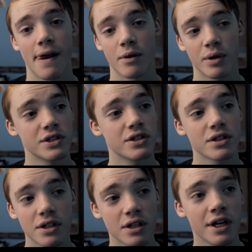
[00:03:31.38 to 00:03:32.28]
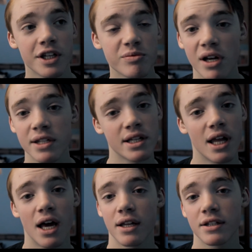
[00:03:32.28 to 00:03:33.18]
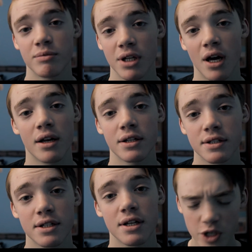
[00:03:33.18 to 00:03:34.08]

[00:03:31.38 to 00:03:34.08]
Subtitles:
Which explains a lot, to be honest.